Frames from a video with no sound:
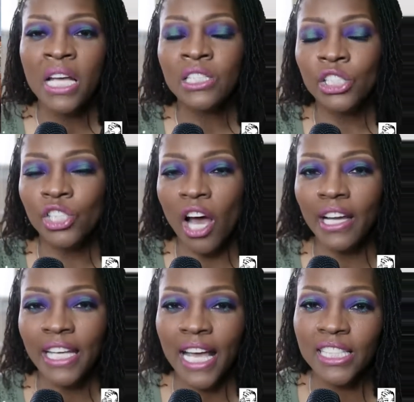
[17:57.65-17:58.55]
Did
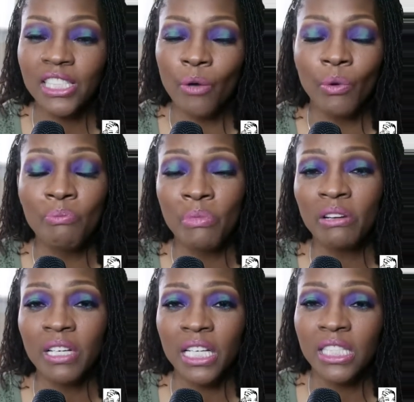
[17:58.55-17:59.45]
y'all catch that when
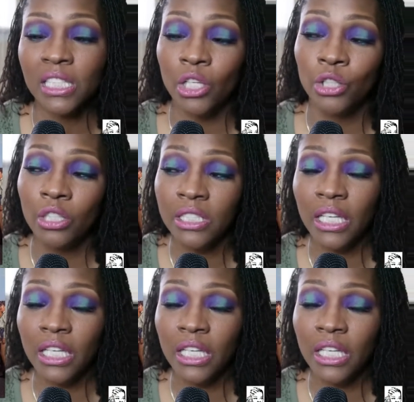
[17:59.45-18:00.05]
Mirror Issa looked